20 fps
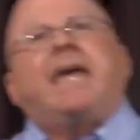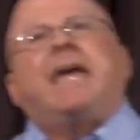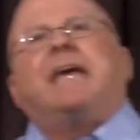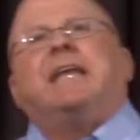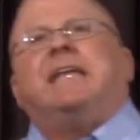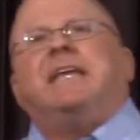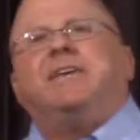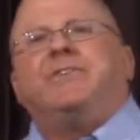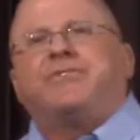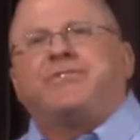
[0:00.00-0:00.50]

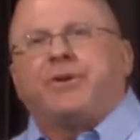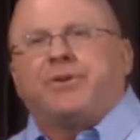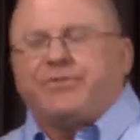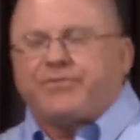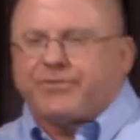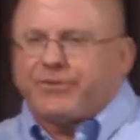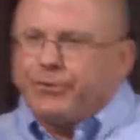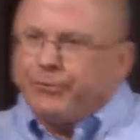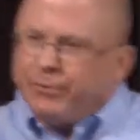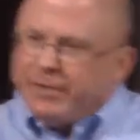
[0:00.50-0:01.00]
and he
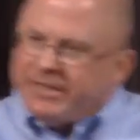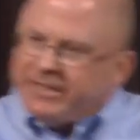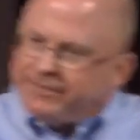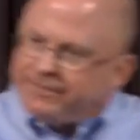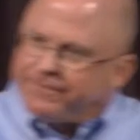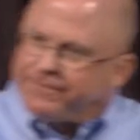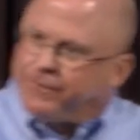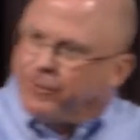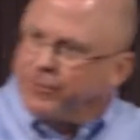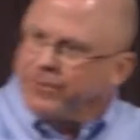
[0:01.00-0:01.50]
starts to
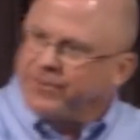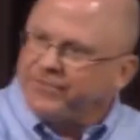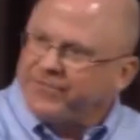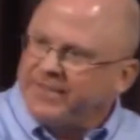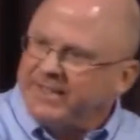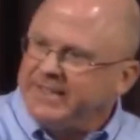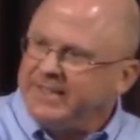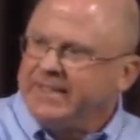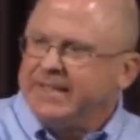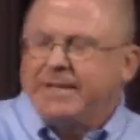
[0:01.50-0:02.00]
reinforce
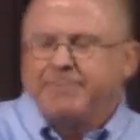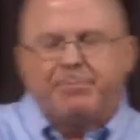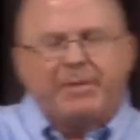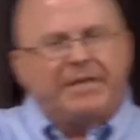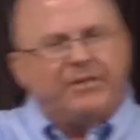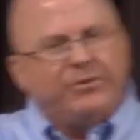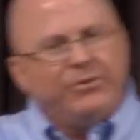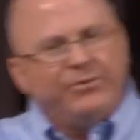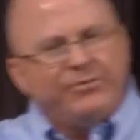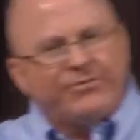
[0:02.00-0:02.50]
it
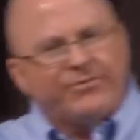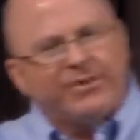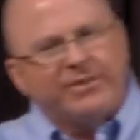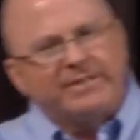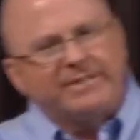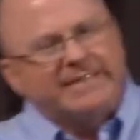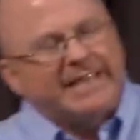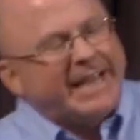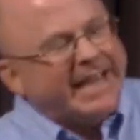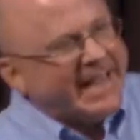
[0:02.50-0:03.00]
and you
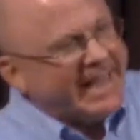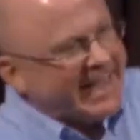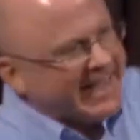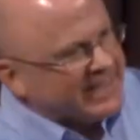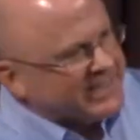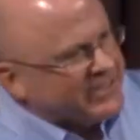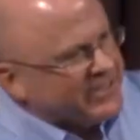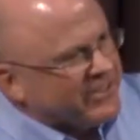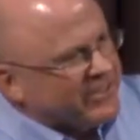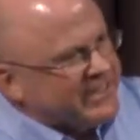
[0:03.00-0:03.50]
start to
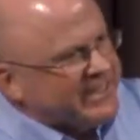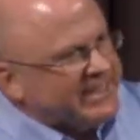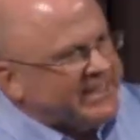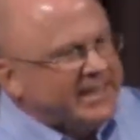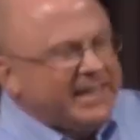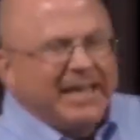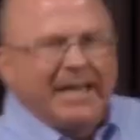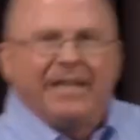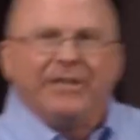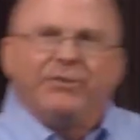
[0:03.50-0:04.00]
act on it
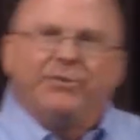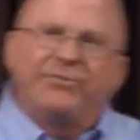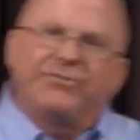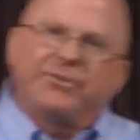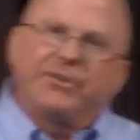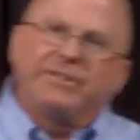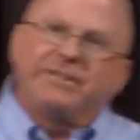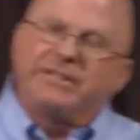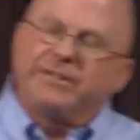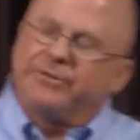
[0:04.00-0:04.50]
and you
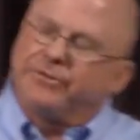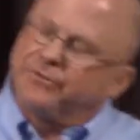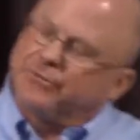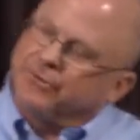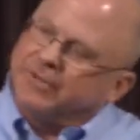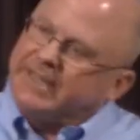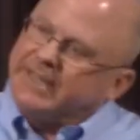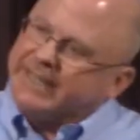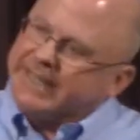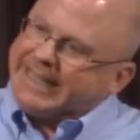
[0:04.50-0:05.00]
start to
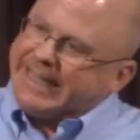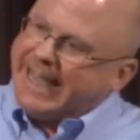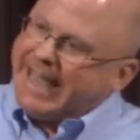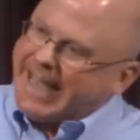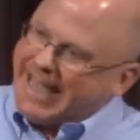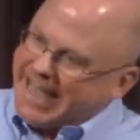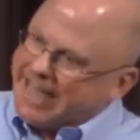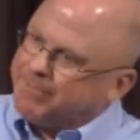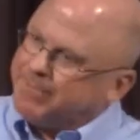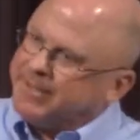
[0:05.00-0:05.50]
create a
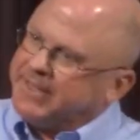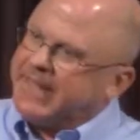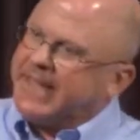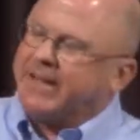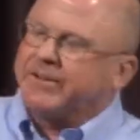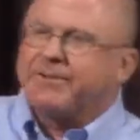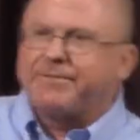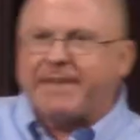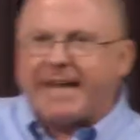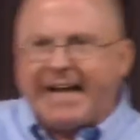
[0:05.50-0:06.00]
habit
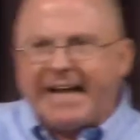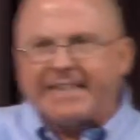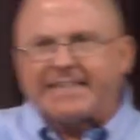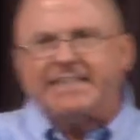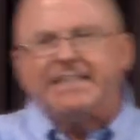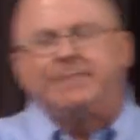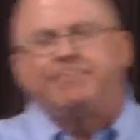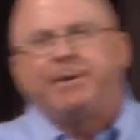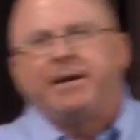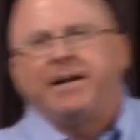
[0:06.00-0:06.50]
out of
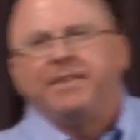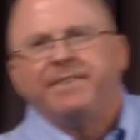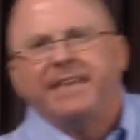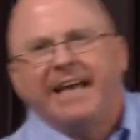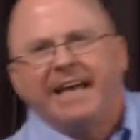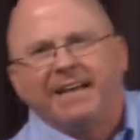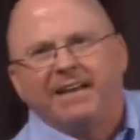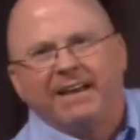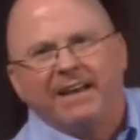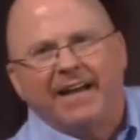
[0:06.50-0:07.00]
acting upon
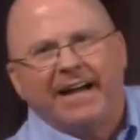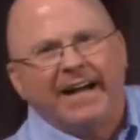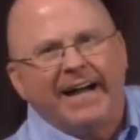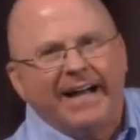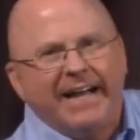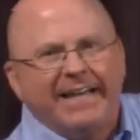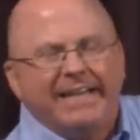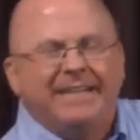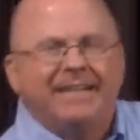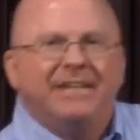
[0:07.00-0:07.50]
that
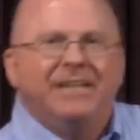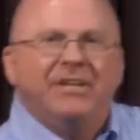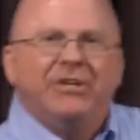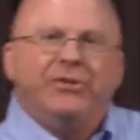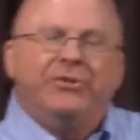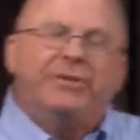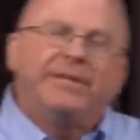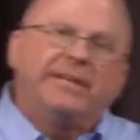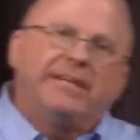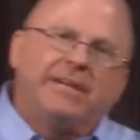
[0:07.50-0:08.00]
lie,
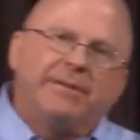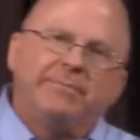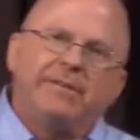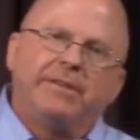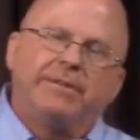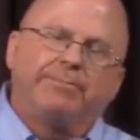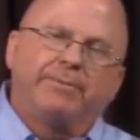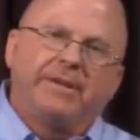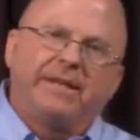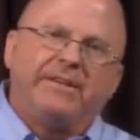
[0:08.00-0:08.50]
you can come to
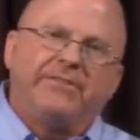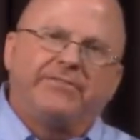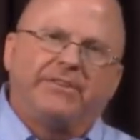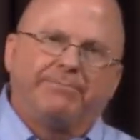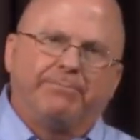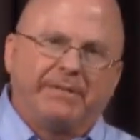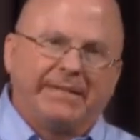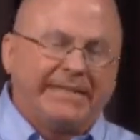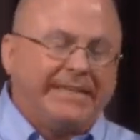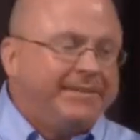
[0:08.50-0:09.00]
the place
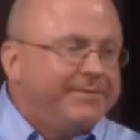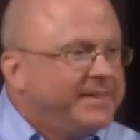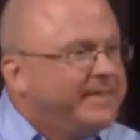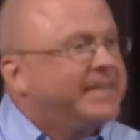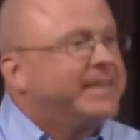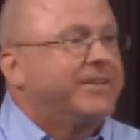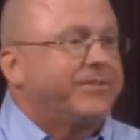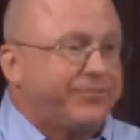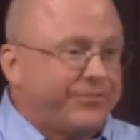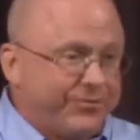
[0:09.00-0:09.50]
of believing
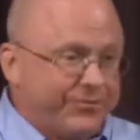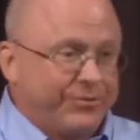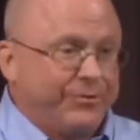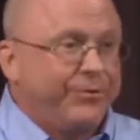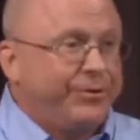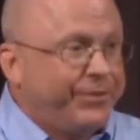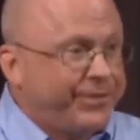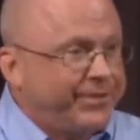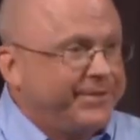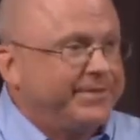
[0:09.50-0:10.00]
that it's
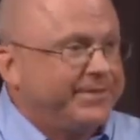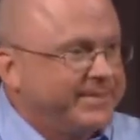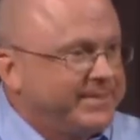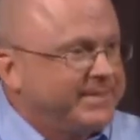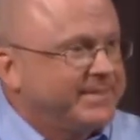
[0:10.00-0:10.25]
truth